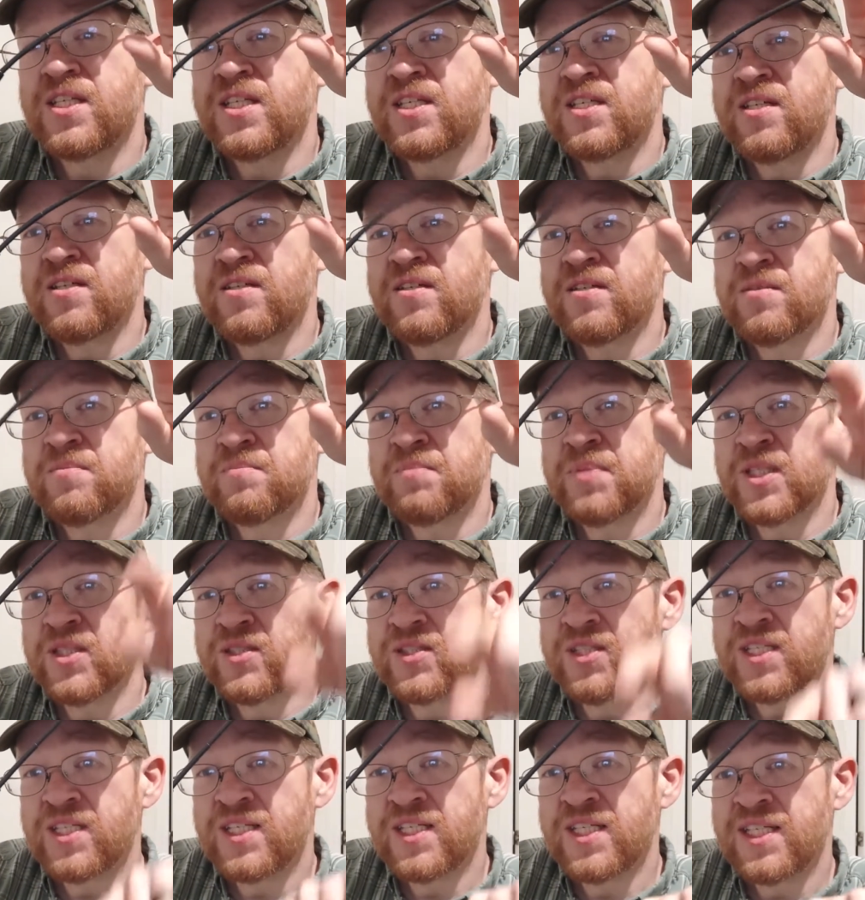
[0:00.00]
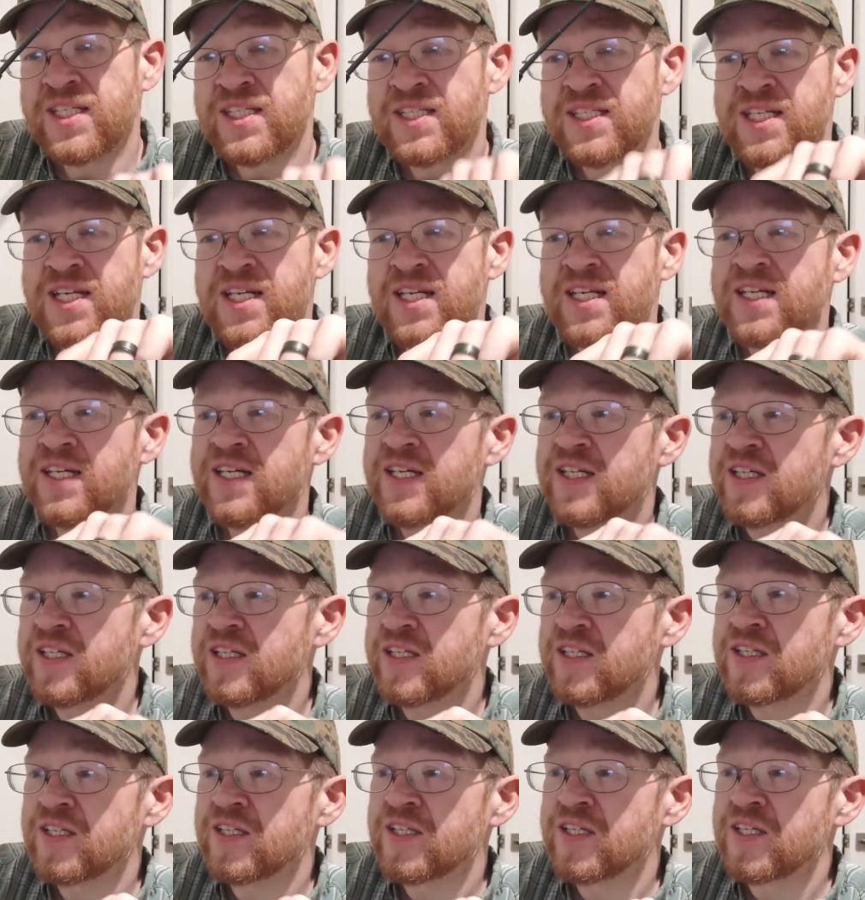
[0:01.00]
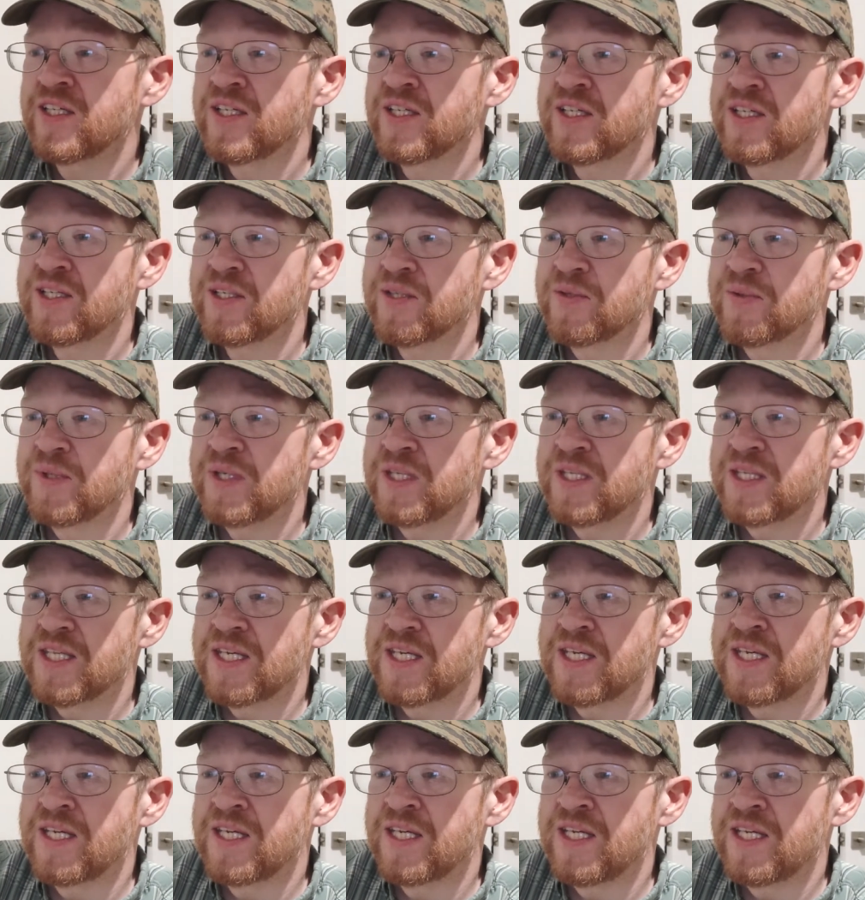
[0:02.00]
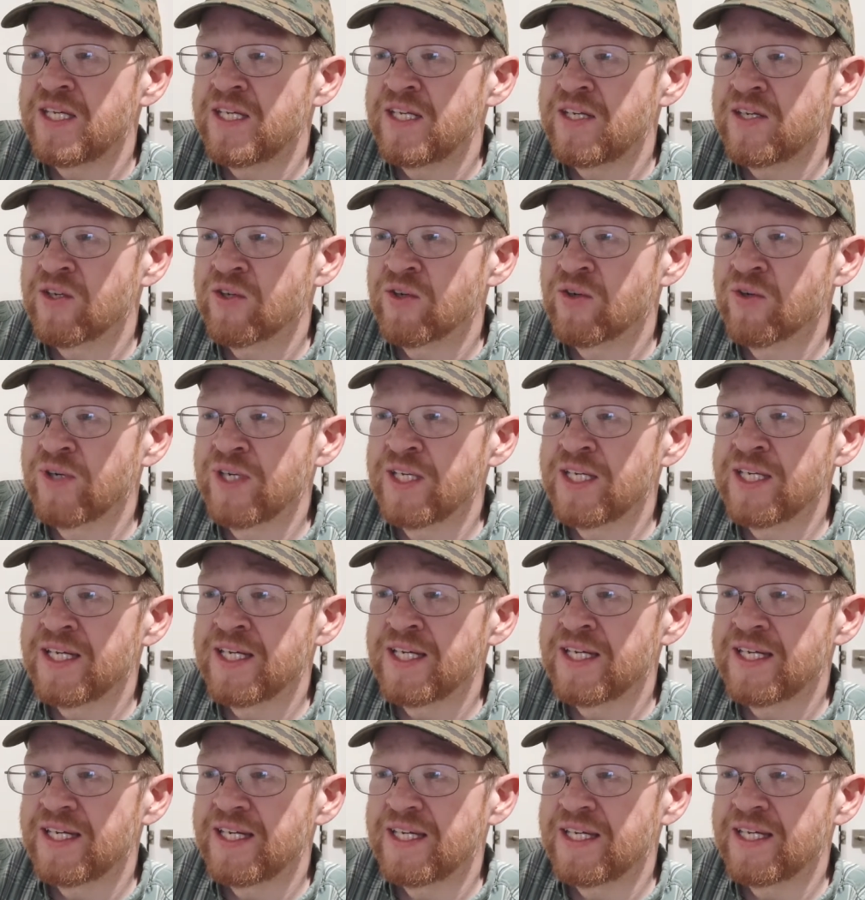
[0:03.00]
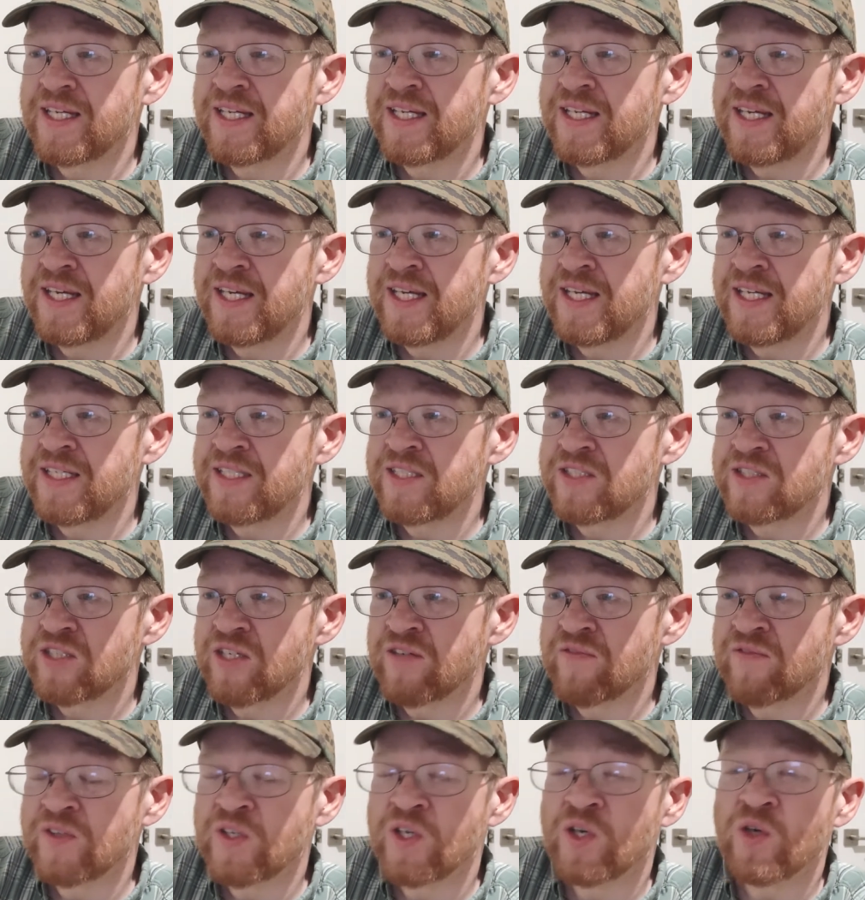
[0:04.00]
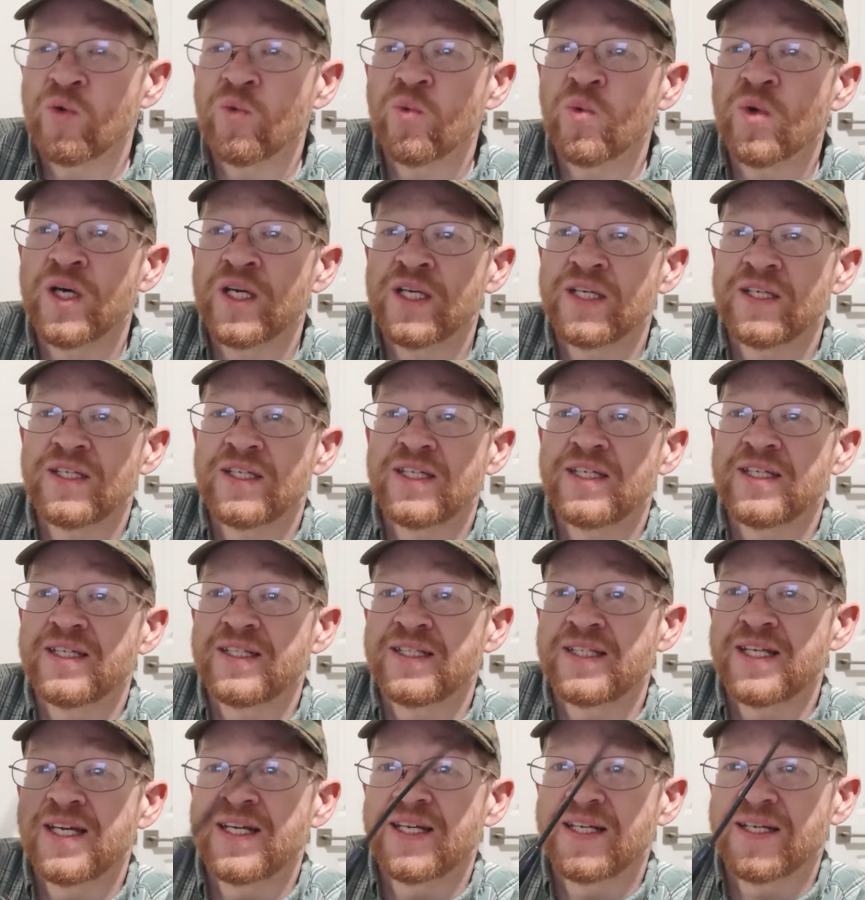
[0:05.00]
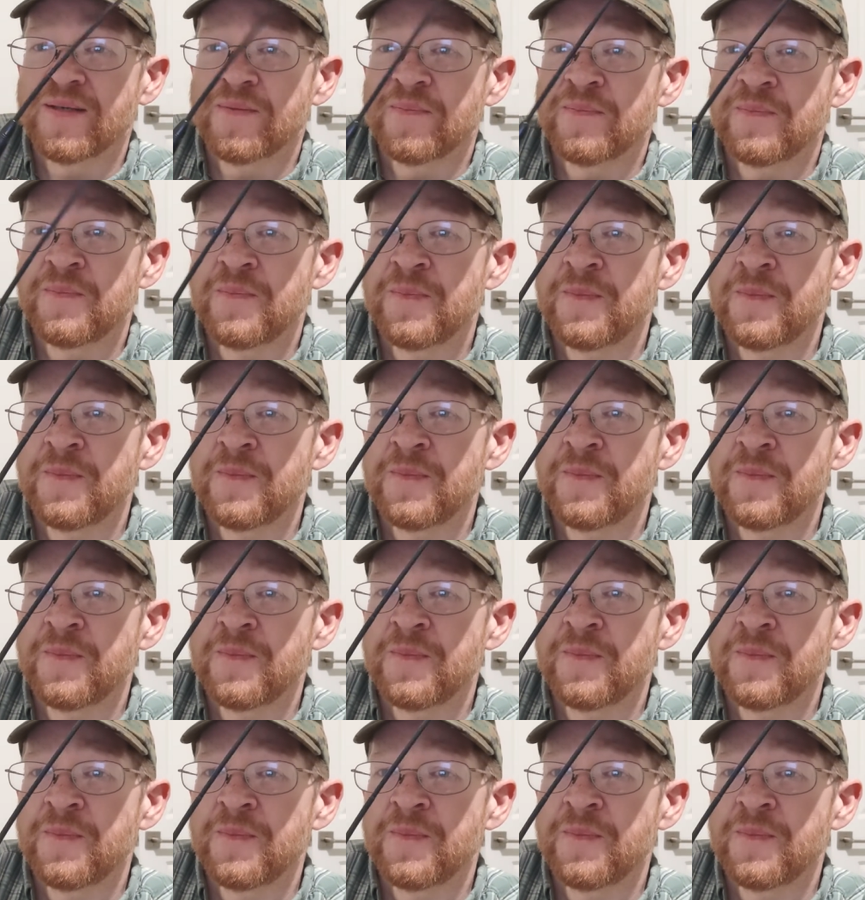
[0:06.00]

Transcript: the built-in antenna with a Nagoya NA701 antenna.